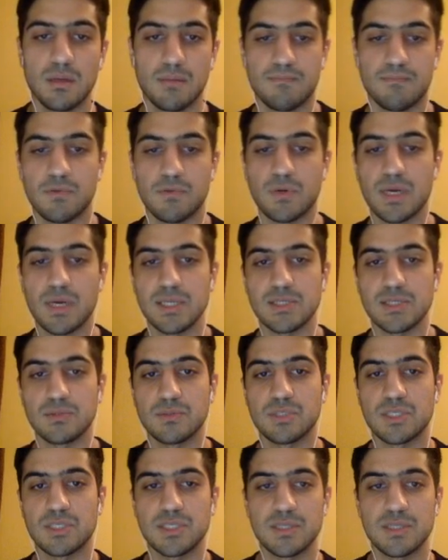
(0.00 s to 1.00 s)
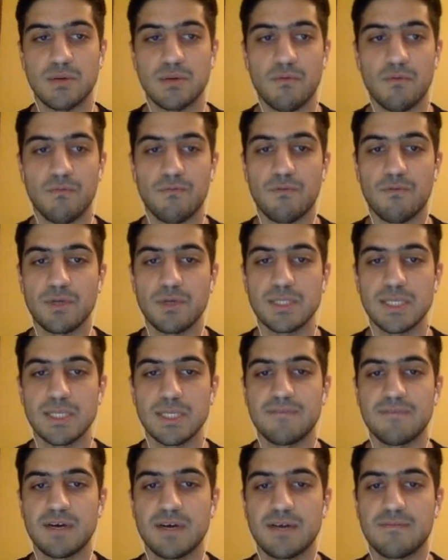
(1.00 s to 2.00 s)
Okay, so just rook to
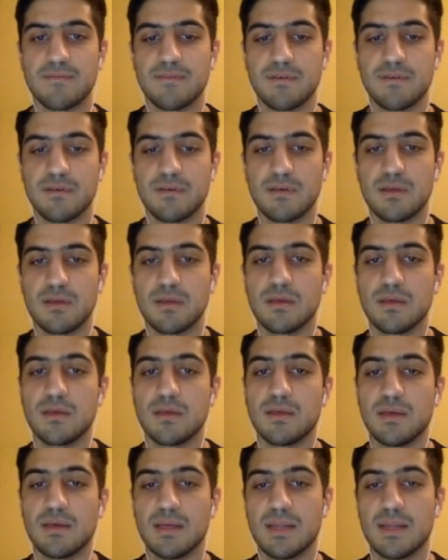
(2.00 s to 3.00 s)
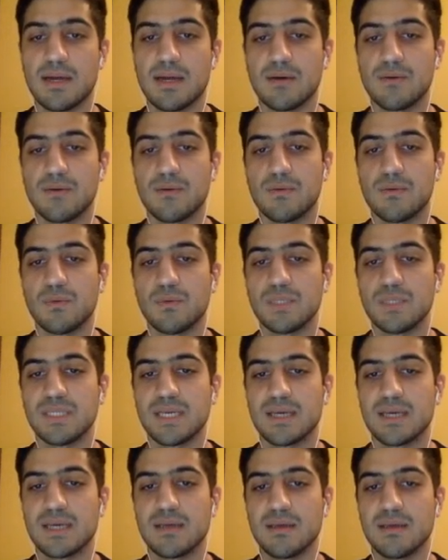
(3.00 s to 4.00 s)
e5, and now we
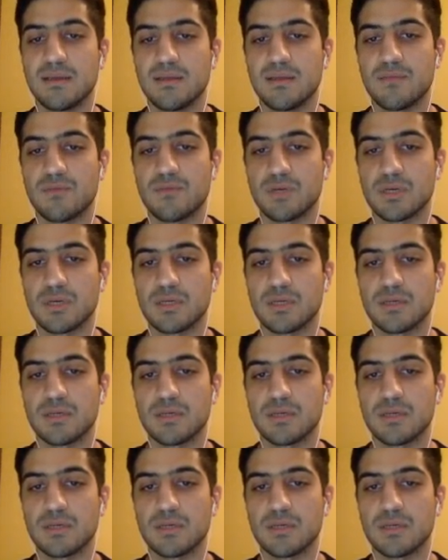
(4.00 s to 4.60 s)
take the rook.